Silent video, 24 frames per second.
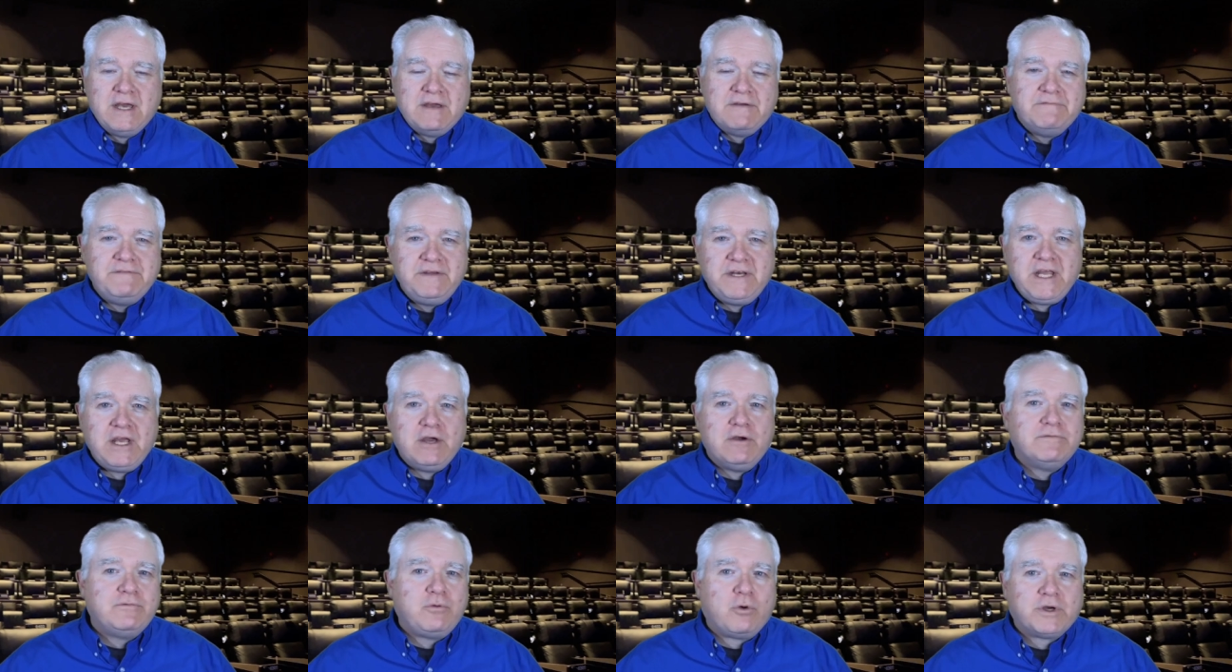
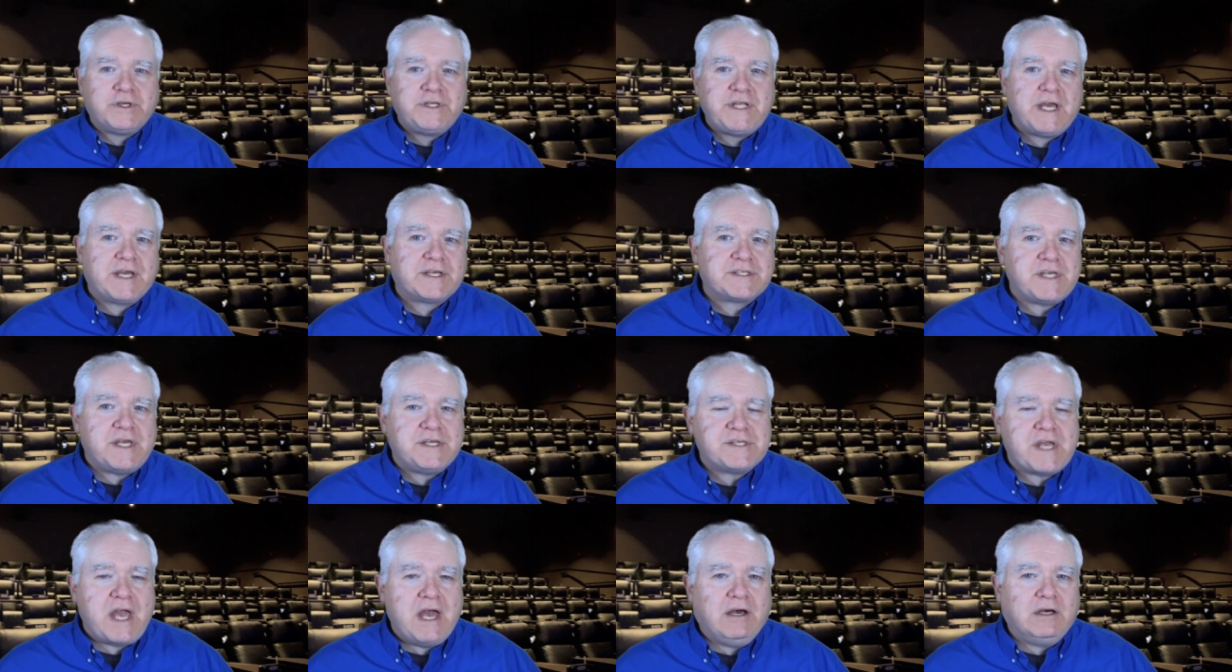Video Vortex
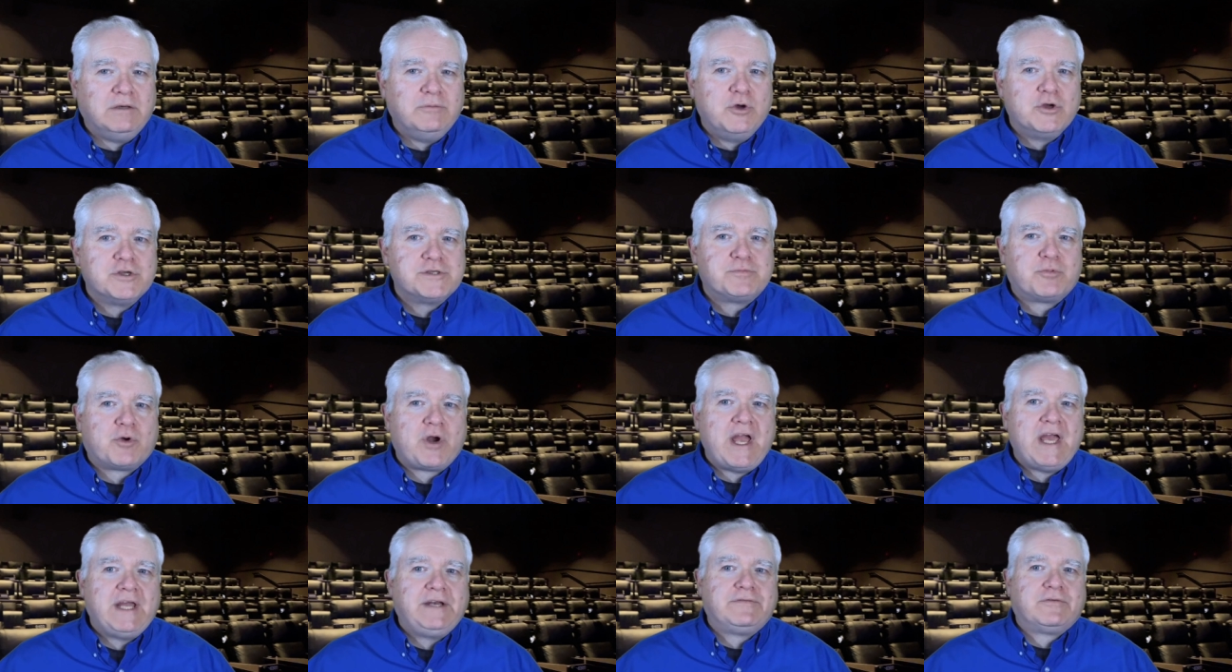is Alamo's
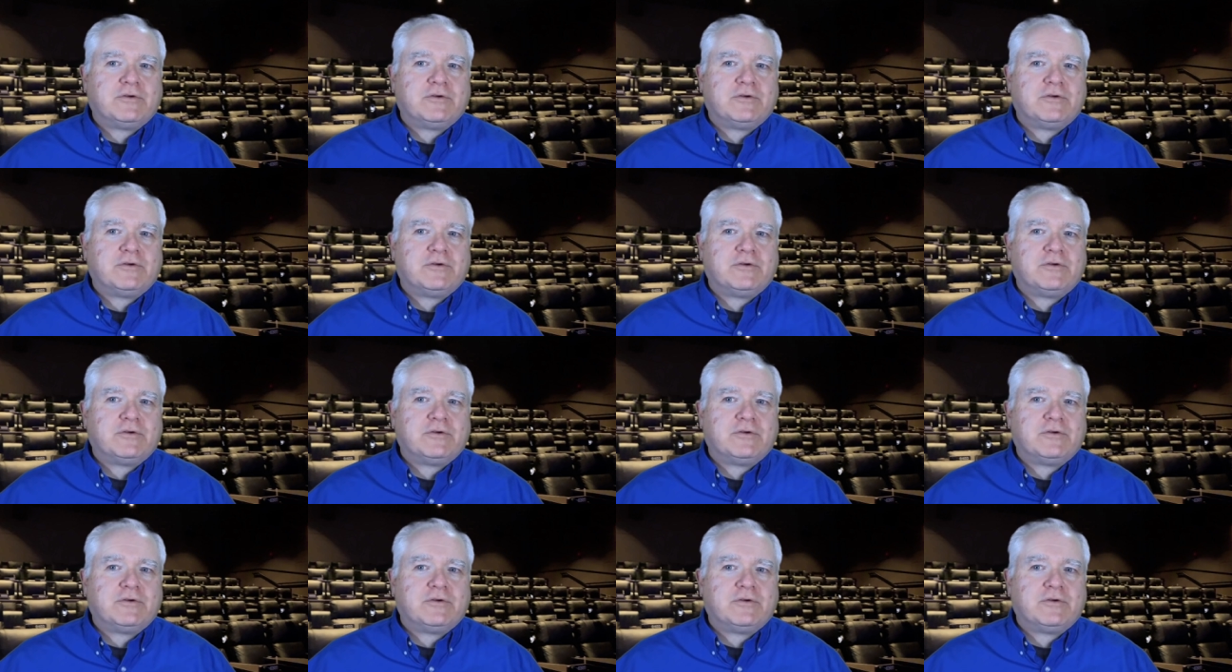brand for